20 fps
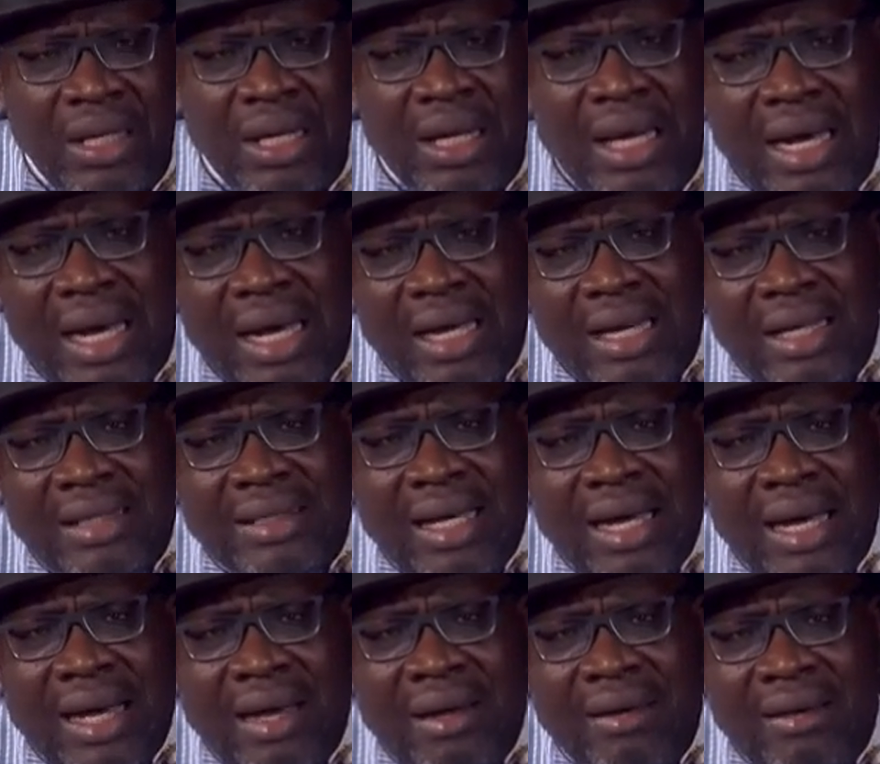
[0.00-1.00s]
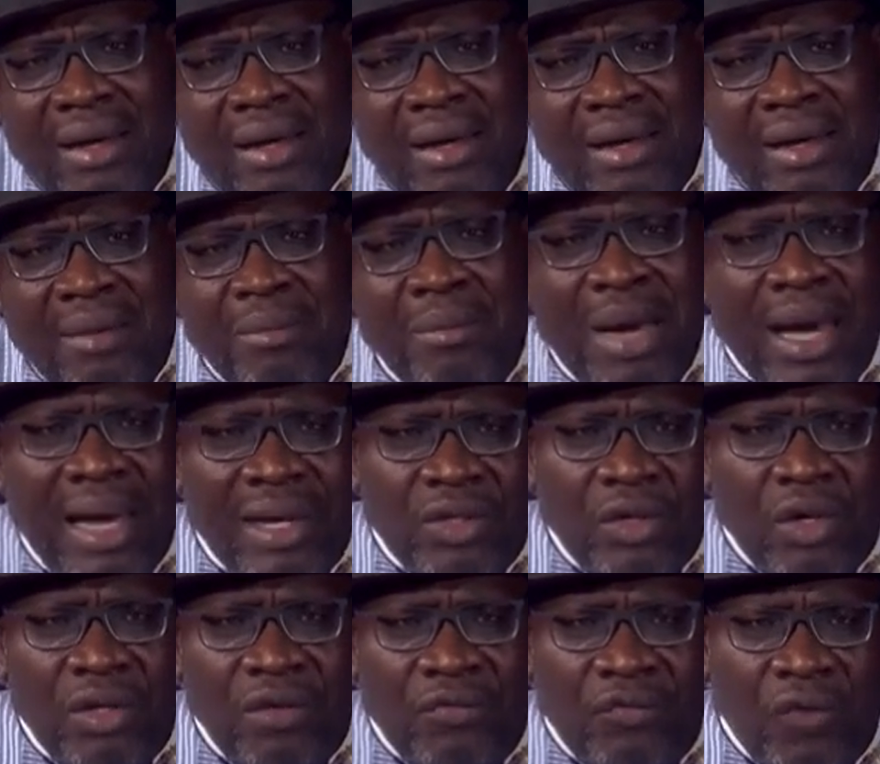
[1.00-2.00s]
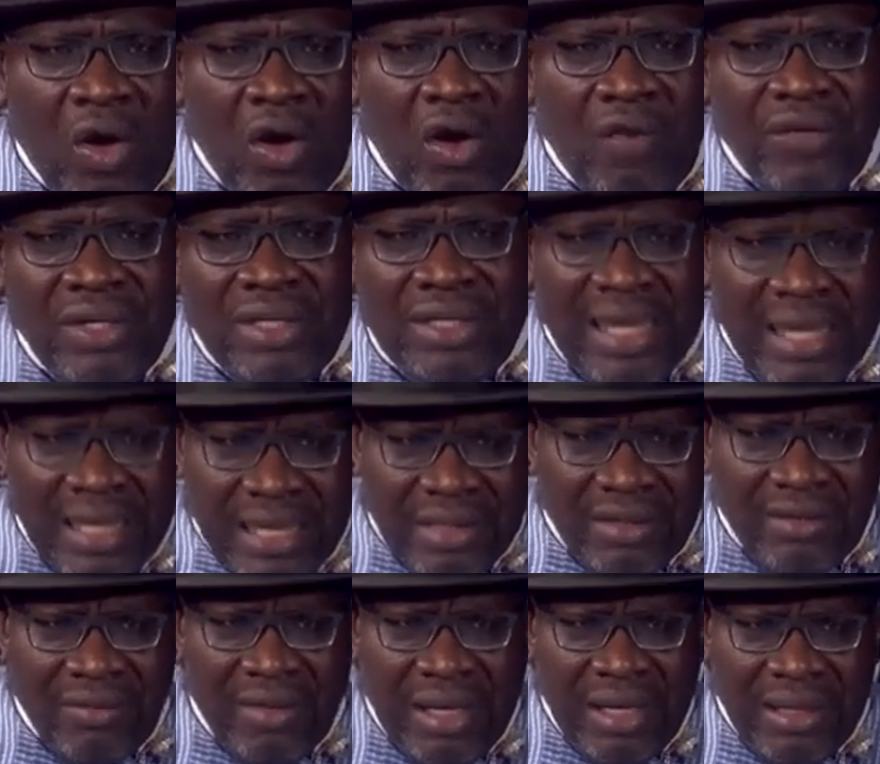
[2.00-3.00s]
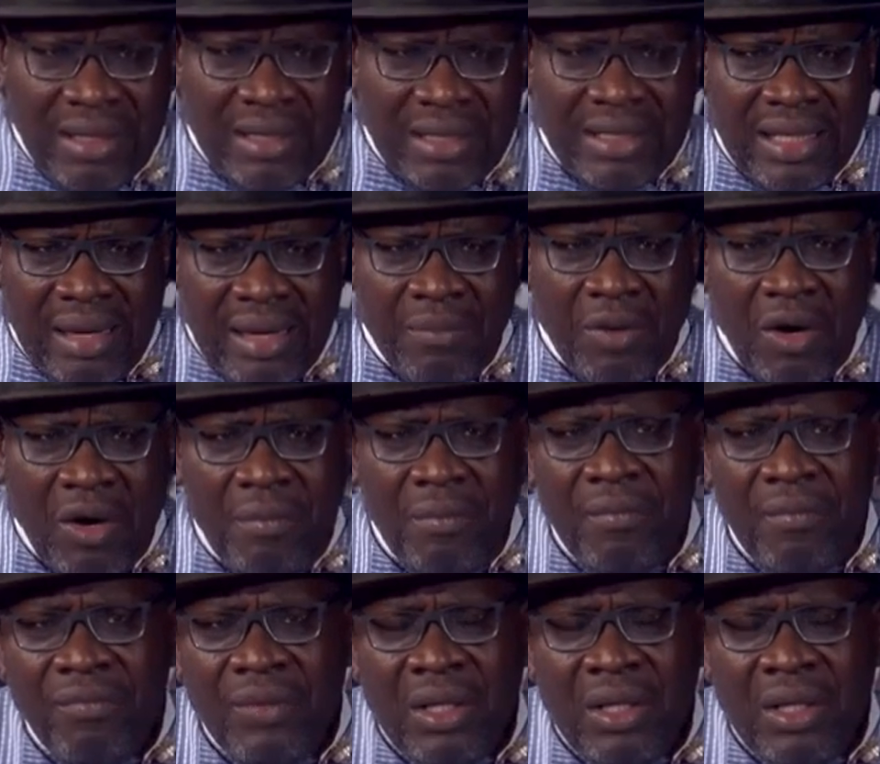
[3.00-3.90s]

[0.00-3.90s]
And as I remarked on the floor of the Senate when this came up,